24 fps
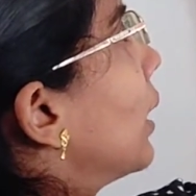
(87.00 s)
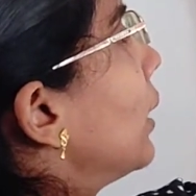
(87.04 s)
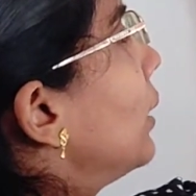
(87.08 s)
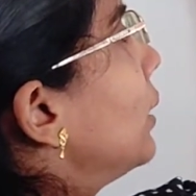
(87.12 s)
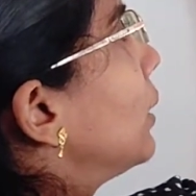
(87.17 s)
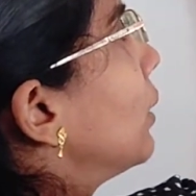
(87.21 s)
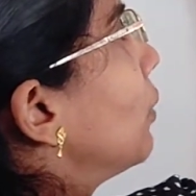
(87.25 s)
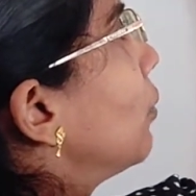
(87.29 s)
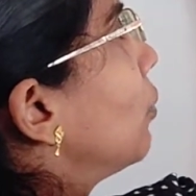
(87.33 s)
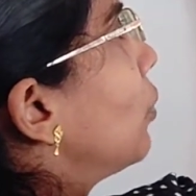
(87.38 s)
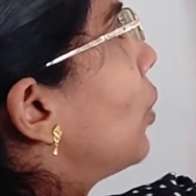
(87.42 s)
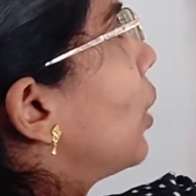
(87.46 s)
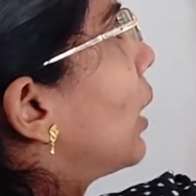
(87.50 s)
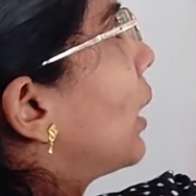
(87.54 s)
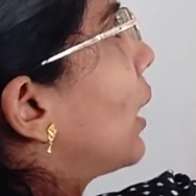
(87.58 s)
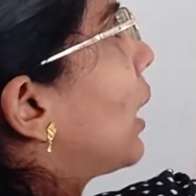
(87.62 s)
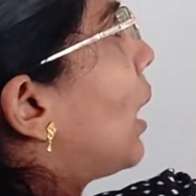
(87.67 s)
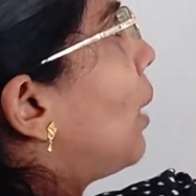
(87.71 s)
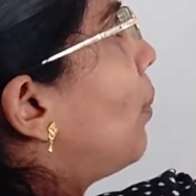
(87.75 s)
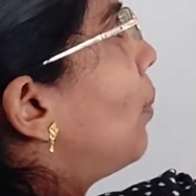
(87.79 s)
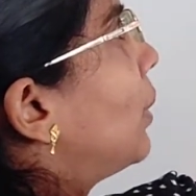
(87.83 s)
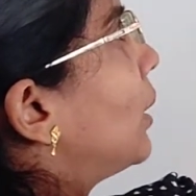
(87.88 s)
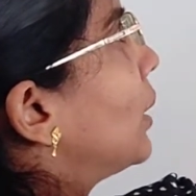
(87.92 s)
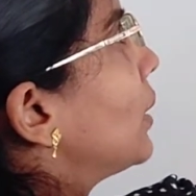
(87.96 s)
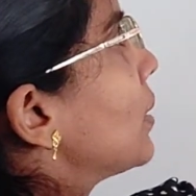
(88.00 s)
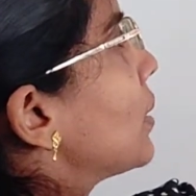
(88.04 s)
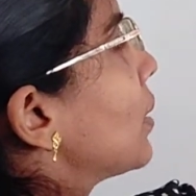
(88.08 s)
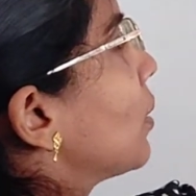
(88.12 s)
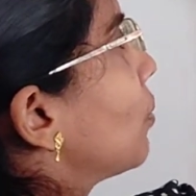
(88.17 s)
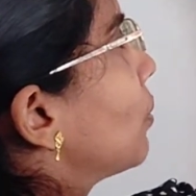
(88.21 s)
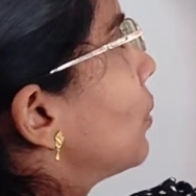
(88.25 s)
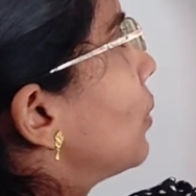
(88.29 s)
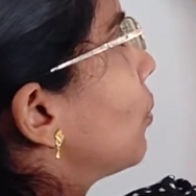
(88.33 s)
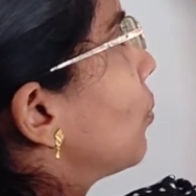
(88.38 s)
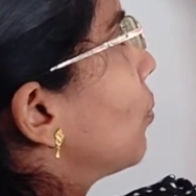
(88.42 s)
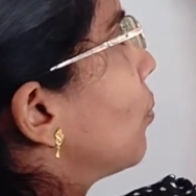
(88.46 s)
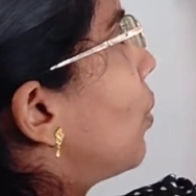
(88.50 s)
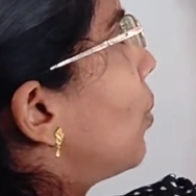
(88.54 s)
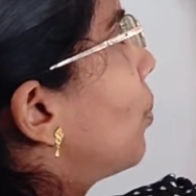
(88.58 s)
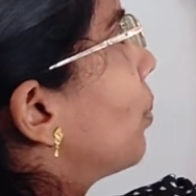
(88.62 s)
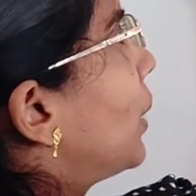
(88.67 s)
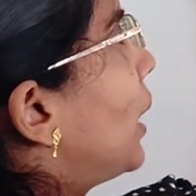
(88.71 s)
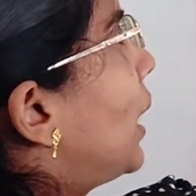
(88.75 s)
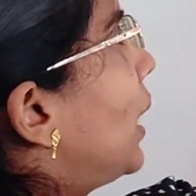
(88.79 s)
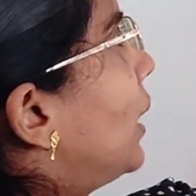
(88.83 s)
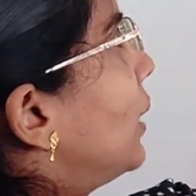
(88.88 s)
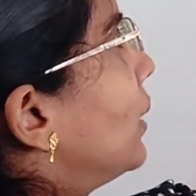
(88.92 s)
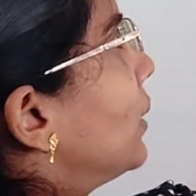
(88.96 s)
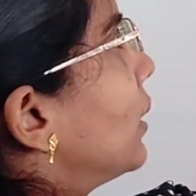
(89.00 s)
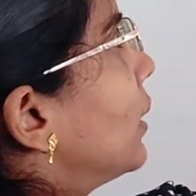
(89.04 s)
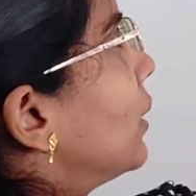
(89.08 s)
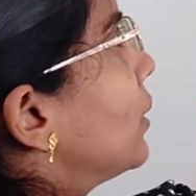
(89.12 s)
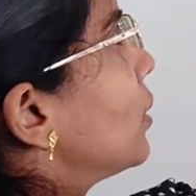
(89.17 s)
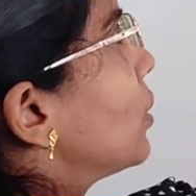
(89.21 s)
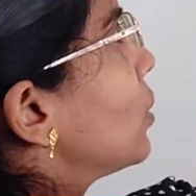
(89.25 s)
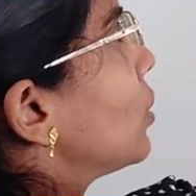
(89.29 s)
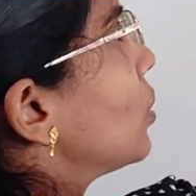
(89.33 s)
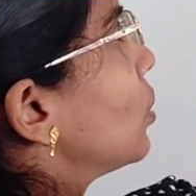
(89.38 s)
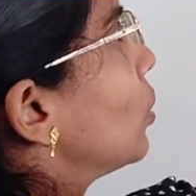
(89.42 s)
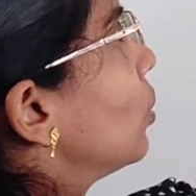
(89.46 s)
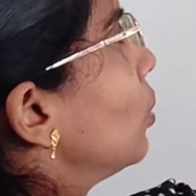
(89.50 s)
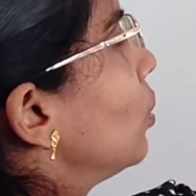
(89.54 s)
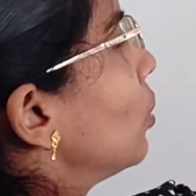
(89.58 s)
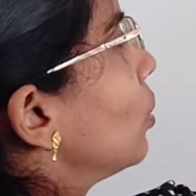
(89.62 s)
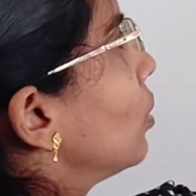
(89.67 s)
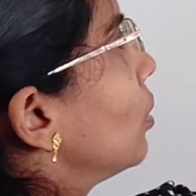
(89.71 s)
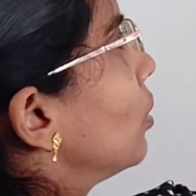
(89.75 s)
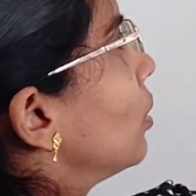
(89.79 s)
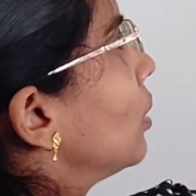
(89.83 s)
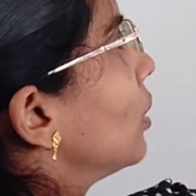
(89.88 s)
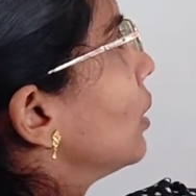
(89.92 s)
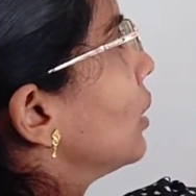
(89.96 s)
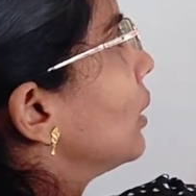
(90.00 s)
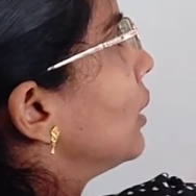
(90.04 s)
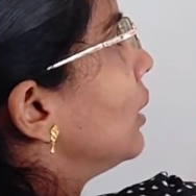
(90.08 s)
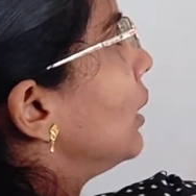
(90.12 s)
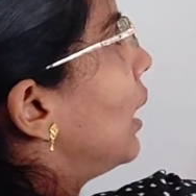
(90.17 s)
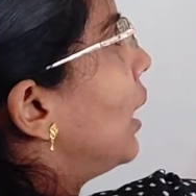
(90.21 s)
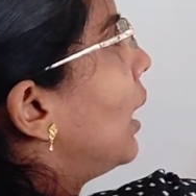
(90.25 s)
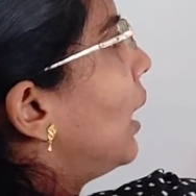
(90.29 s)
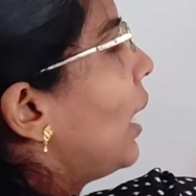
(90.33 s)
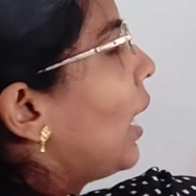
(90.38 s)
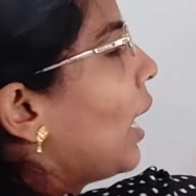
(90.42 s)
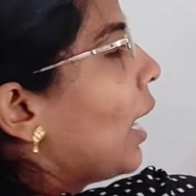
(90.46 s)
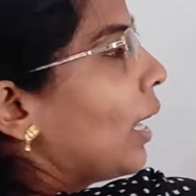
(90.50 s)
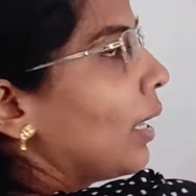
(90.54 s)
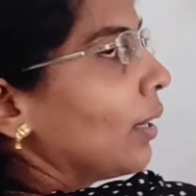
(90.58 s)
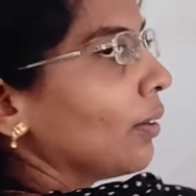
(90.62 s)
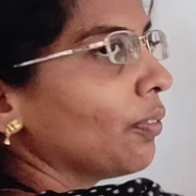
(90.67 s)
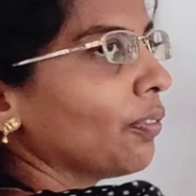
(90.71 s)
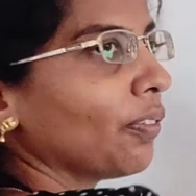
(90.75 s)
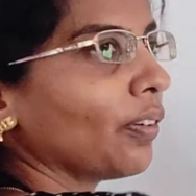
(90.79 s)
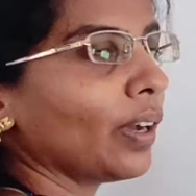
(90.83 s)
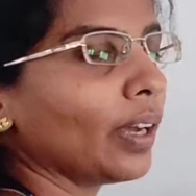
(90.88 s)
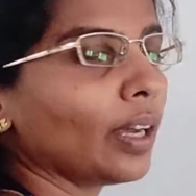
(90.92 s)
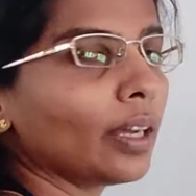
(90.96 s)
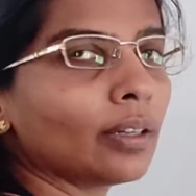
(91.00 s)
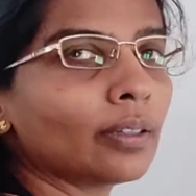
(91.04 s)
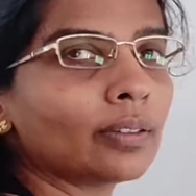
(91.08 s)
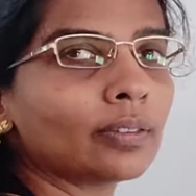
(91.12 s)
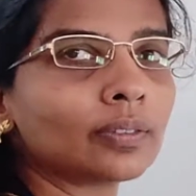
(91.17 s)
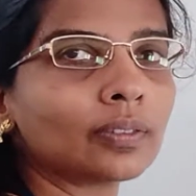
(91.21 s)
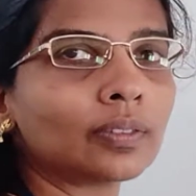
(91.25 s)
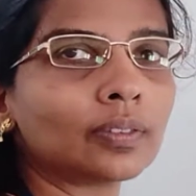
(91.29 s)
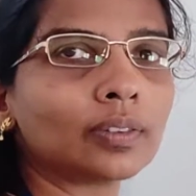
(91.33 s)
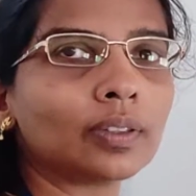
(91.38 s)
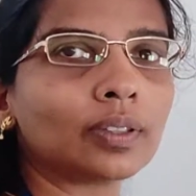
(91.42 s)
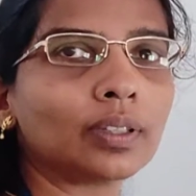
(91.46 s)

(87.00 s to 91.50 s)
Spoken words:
Right? If your grammar is of the form A tends to A alpha.